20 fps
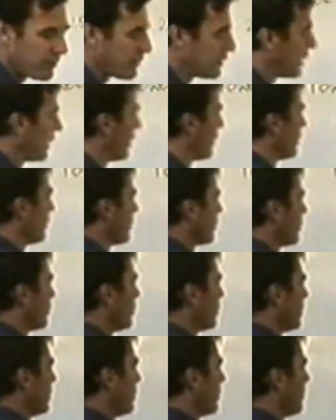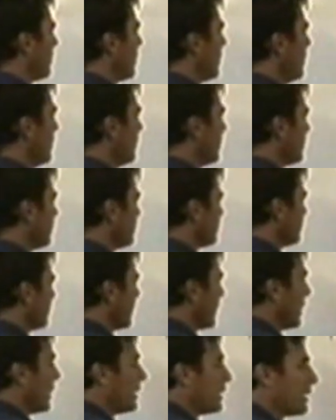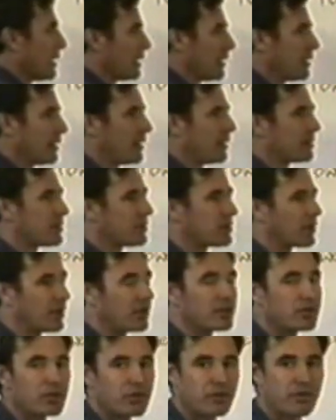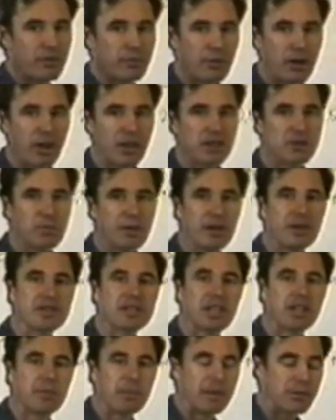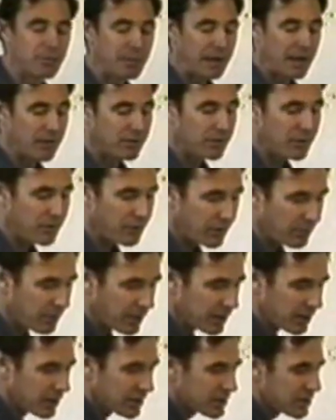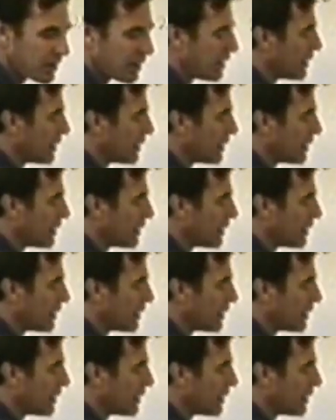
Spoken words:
Now, according to me, and this is only sort of from my experience, other people may have different opinions.